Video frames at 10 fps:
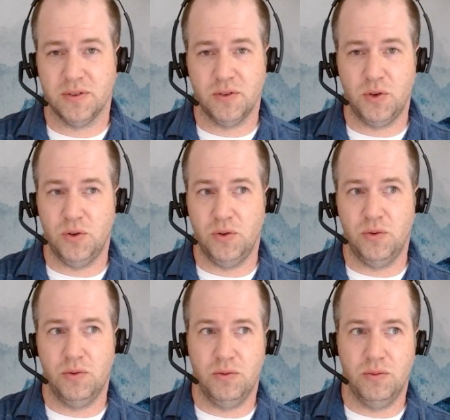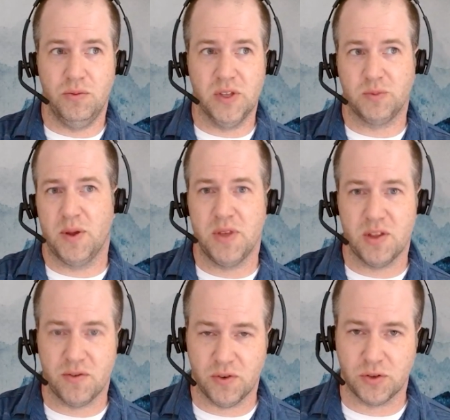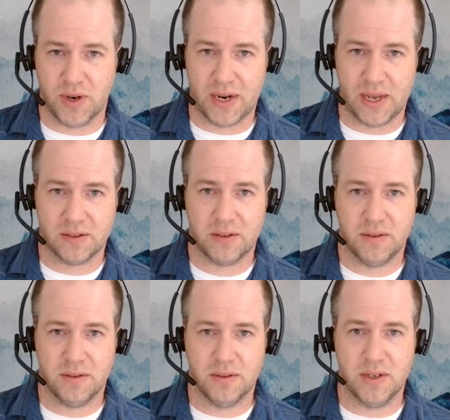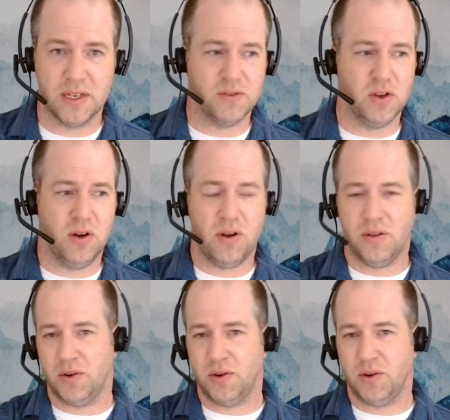who this might be their first GridEx. And it gives you all the